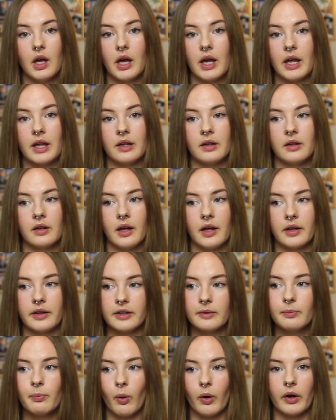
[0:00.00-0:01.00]
And at
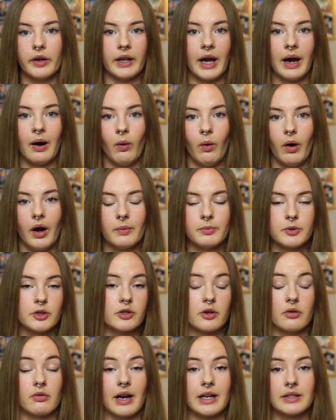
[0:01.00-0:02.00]
this point now, I'm just
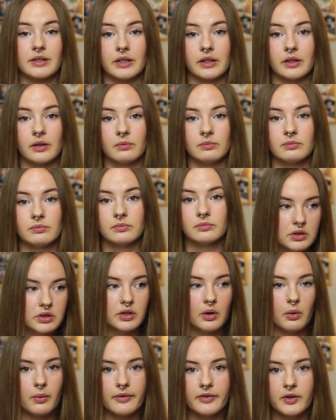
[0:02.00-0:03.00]
harassing them.
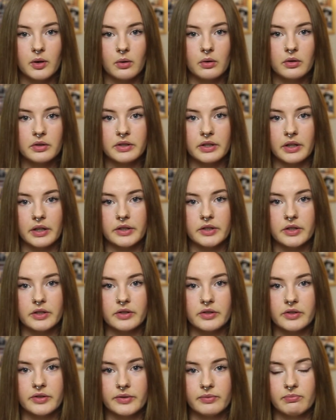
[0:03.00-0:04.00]
So of course, I
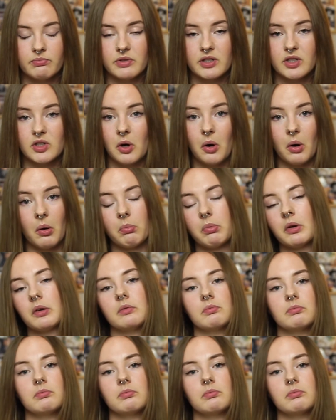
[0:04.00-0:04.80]
just stop.